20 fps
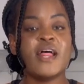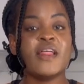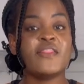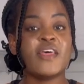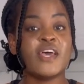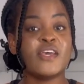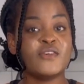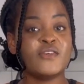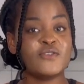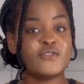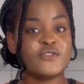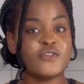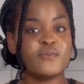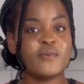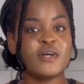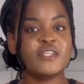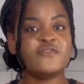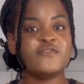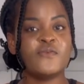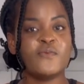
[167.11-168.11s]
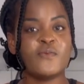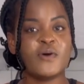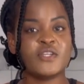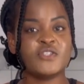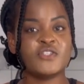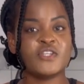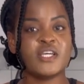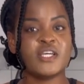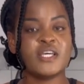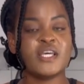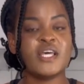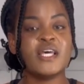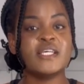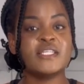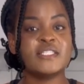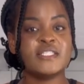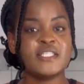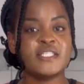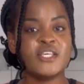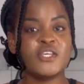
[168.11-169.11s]
Thank you so much for watching.
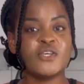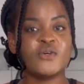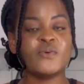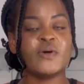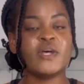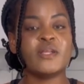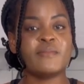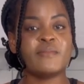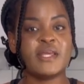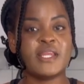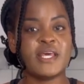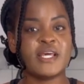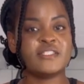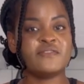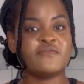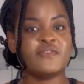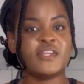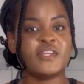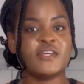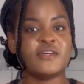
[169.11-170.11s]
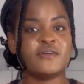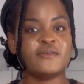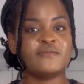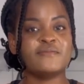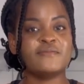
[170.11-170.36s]
See you in my next video.